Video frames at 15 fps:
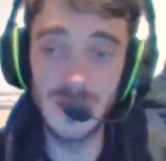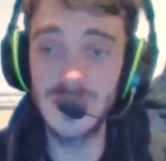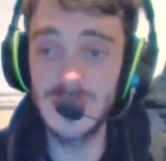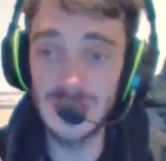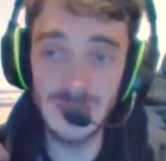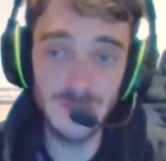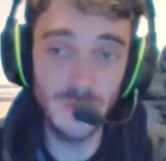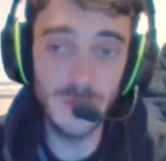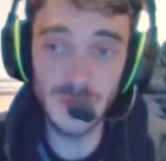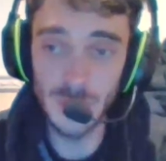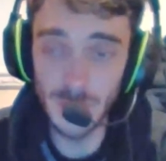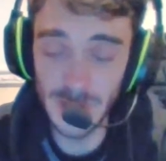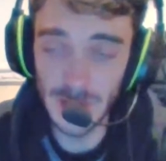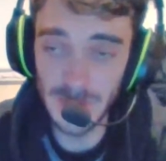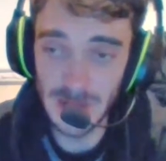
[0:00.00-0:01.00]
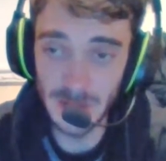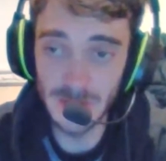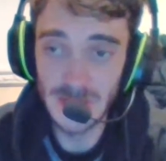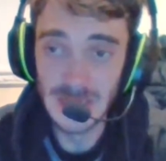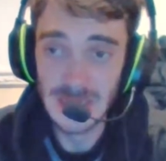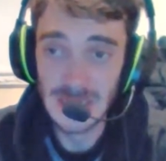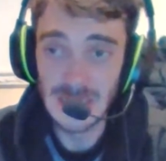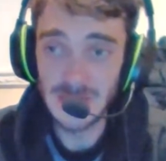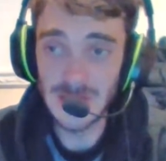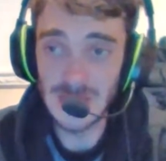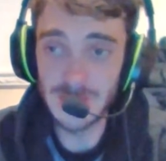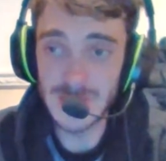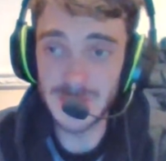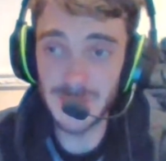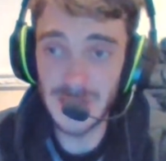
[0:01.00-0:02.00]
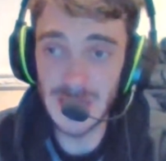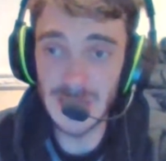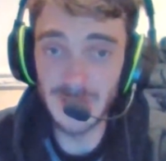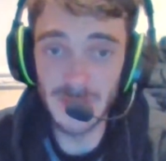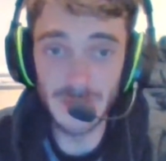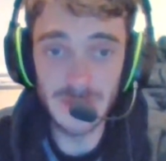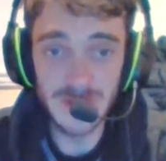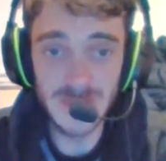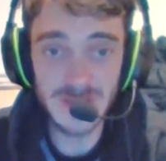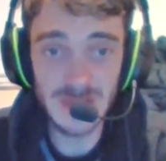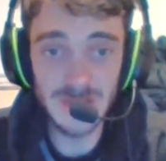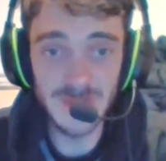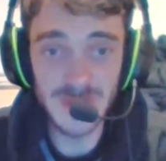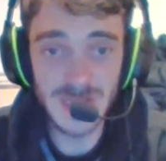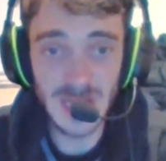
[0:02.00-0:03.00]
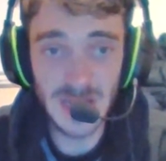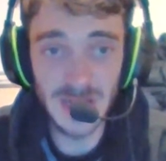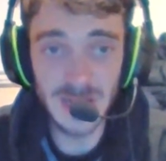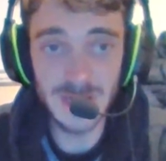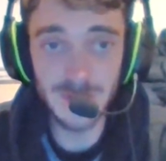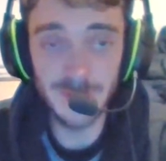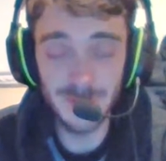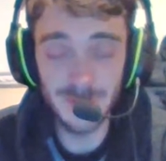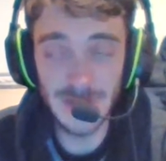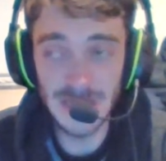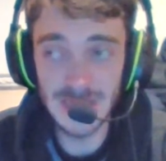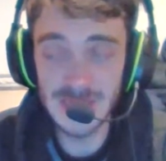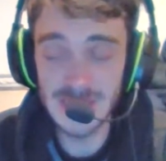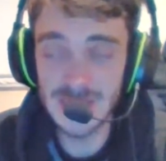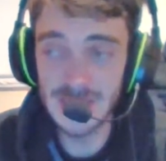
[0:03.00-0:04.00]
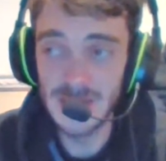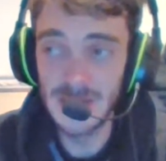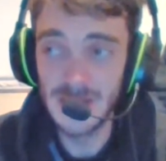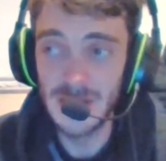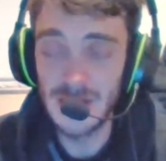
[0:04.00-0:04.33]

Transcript: It's more talking about the misbehaviour in the stands fans,